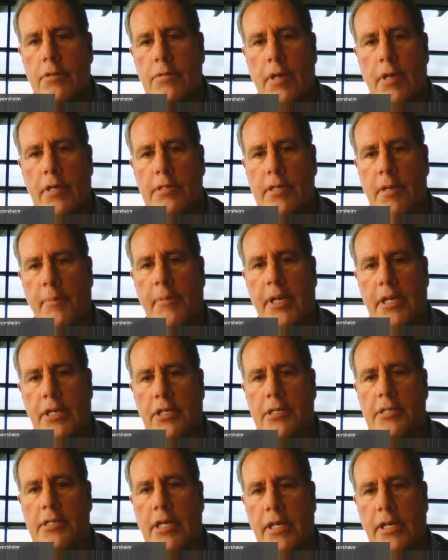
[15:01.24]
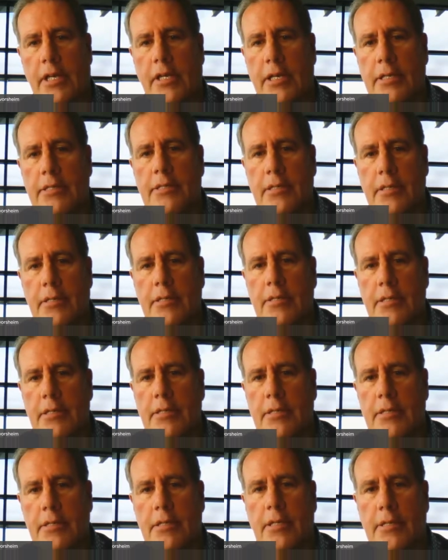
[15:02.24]
to, to uh, somebody just getting
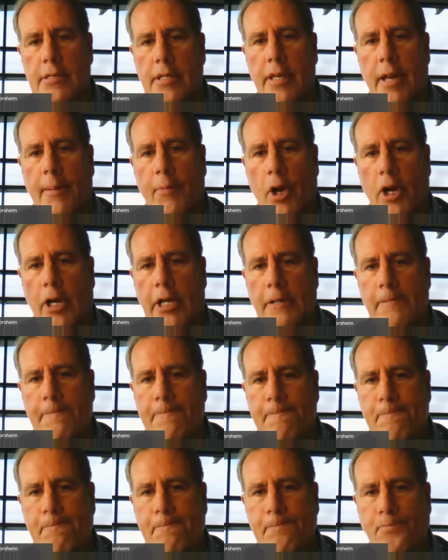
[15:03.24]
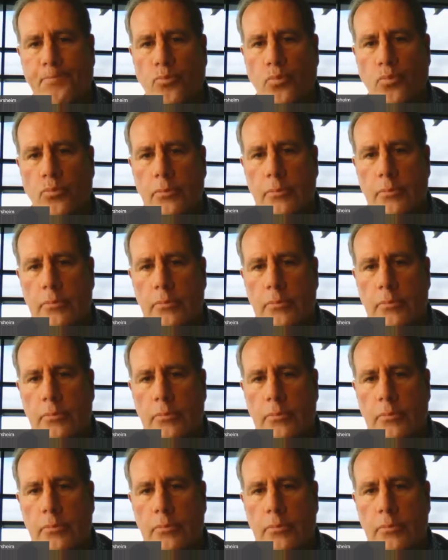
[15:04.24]
into to that market.